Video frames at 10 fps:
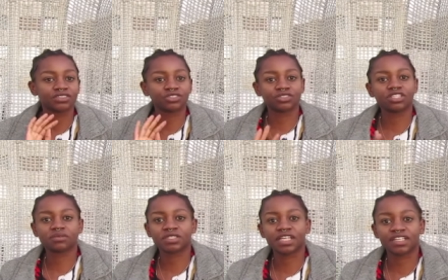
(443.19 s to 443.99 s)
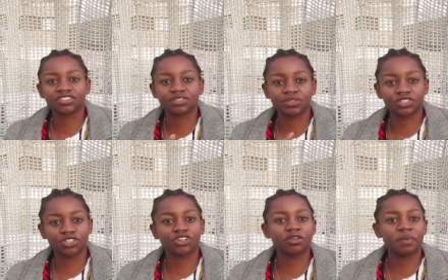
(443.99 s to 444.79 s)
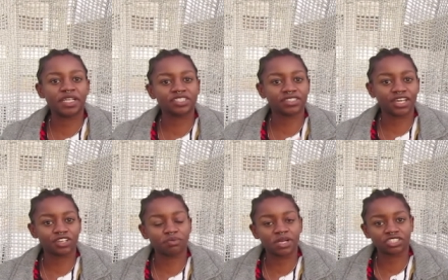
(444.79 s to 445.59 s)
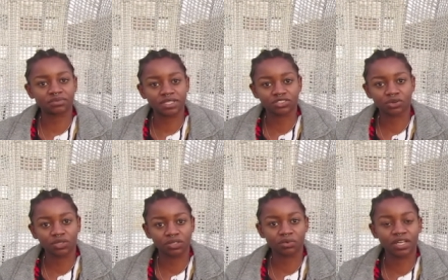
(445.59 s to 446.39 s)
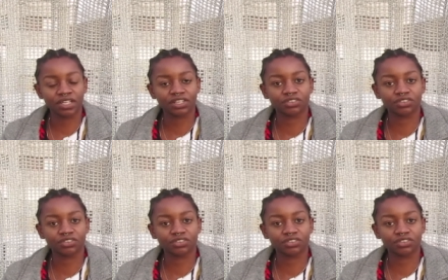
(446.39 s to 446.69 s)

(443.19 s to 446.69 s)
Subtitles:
It's your double-sided, so it's your good pictures and your measurements all in one,